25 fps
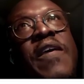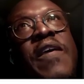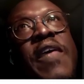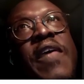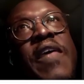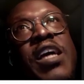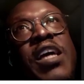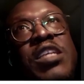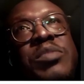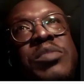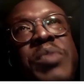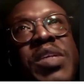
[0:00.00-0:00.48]

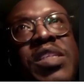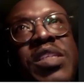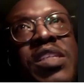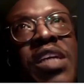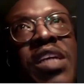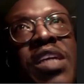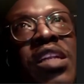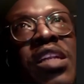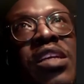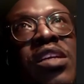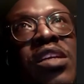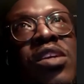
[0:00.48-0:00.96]

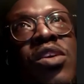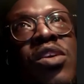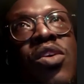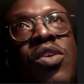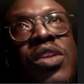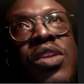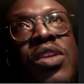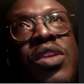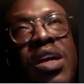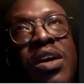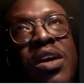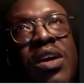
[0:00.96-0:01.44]
especially
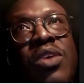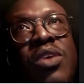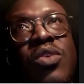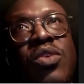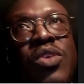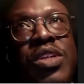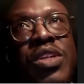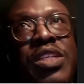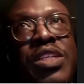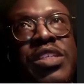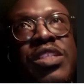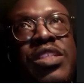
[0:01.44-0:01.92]
on our
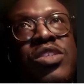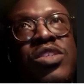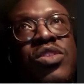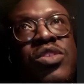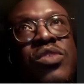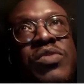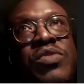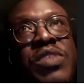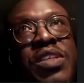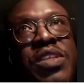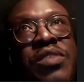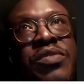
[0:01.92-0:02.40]
conditions
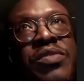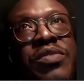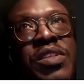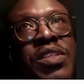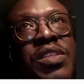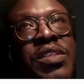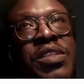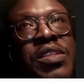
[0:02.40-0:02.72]
of service.